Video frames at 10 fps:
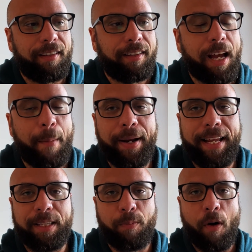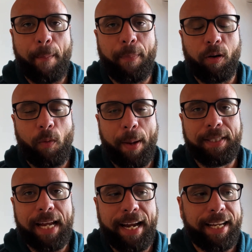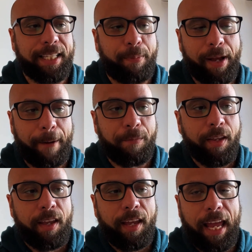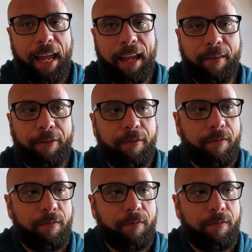company's proper website is, but if